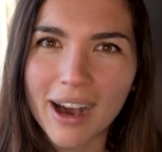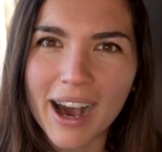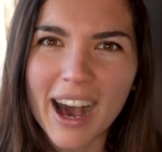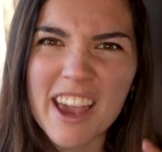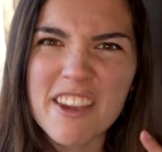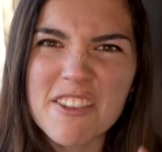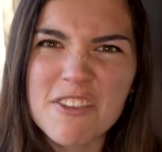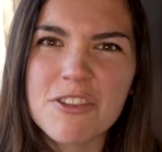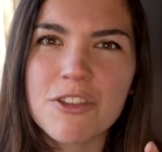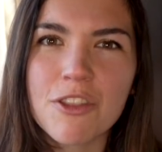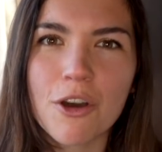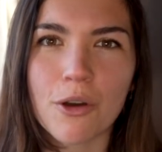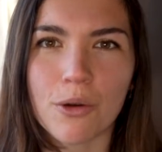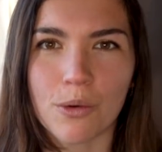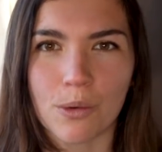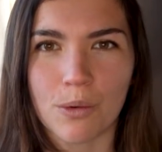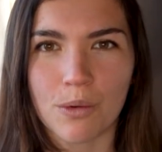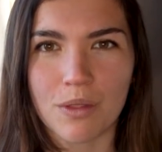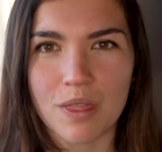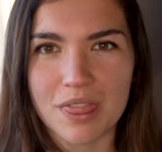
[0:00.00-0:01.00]
I
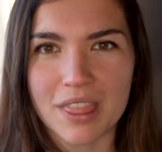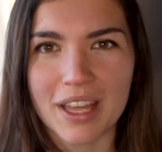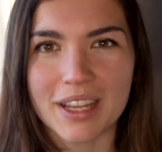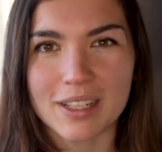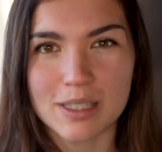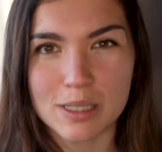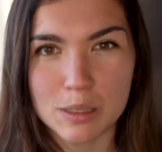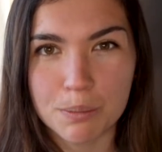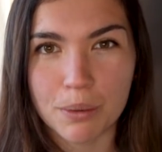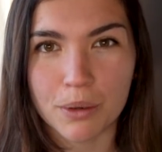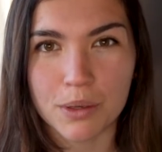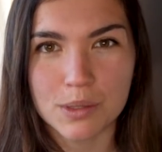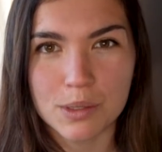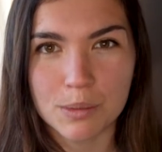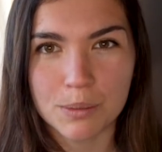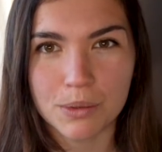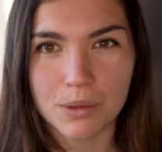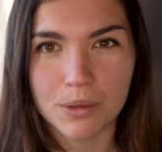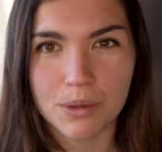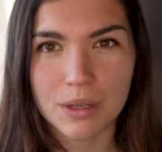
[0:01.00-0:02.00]
know that it's
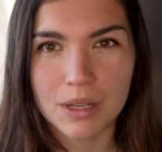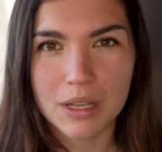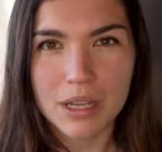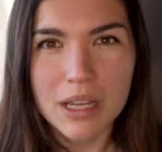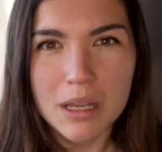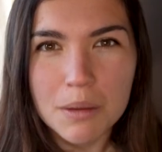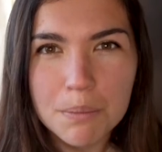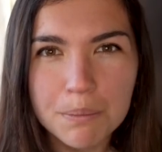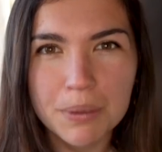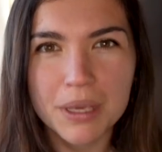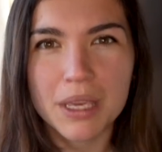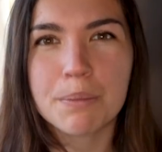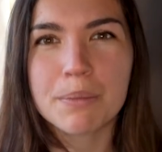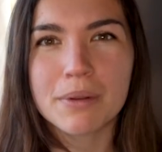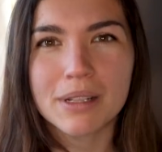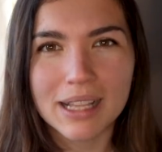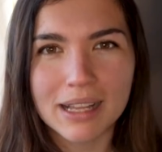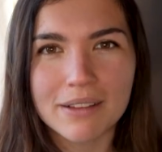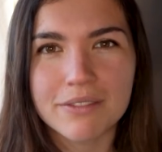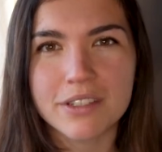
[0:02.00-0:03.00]
possible.
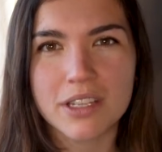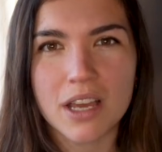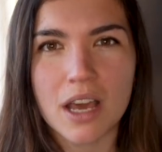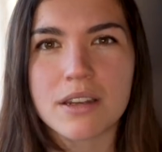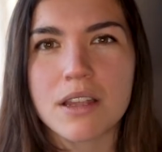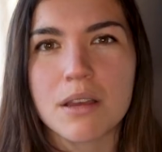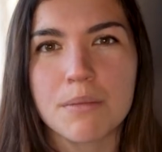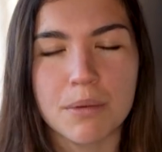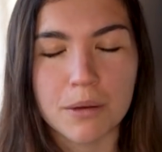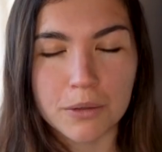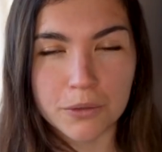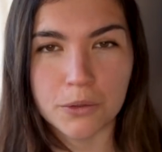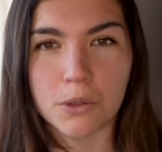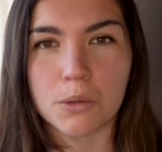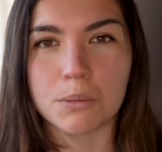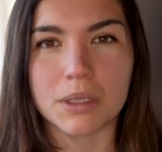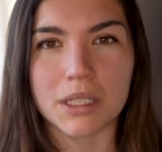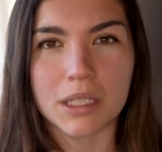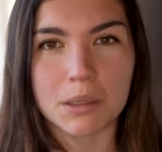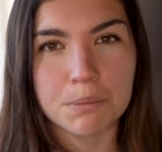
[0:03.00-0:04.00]
People have done it before
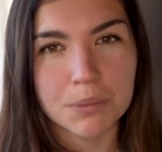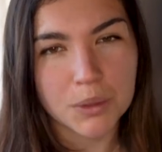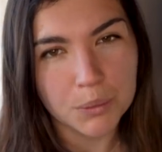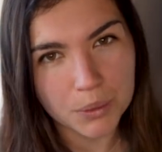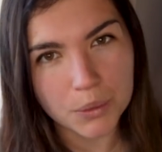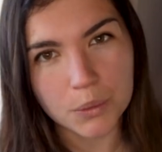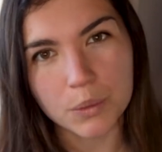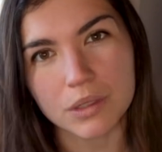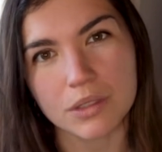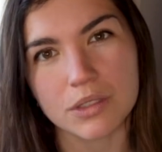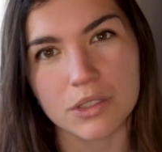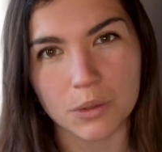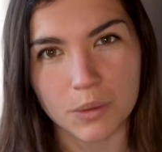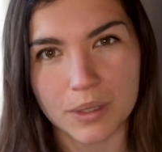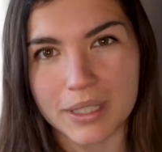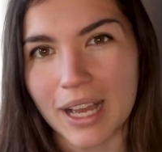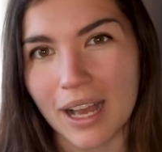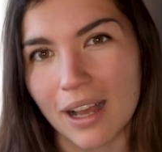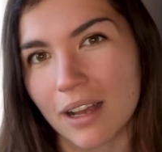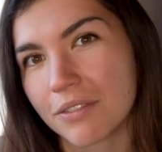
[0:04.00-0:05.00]
me and people will do
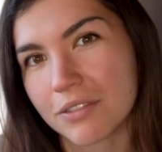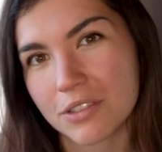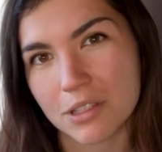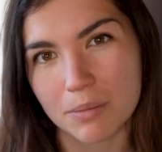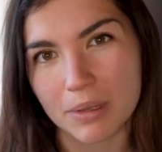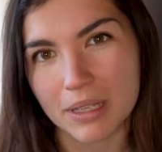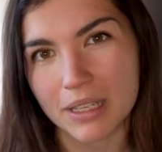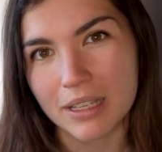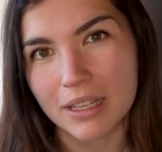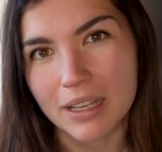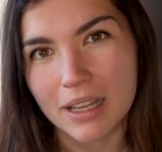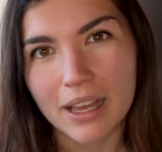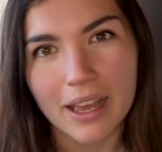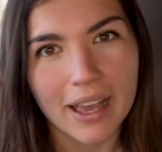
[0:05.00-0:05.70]
it after me.